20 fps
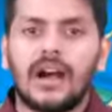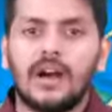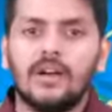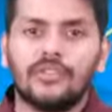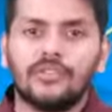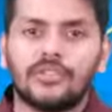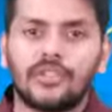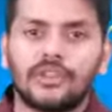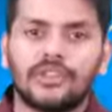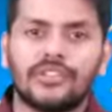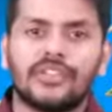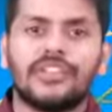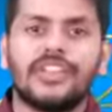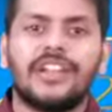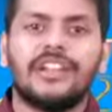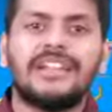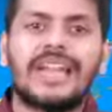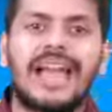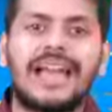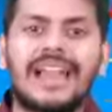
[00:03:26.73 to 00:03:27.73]
Outsource this
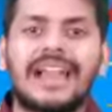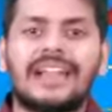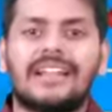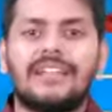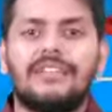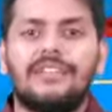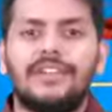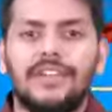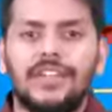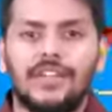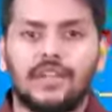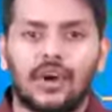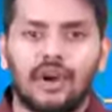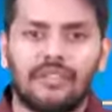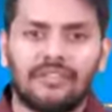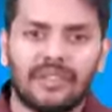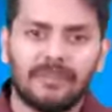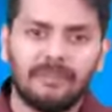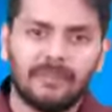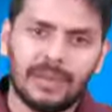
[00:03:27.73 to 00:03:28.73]
entire activity
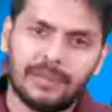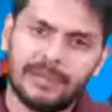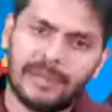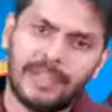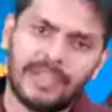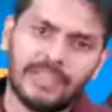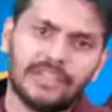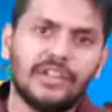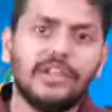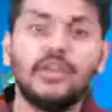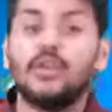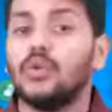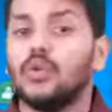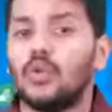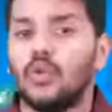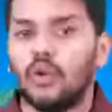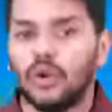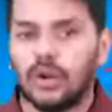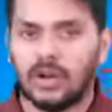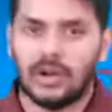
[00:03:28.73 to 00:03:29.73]
of implementing the new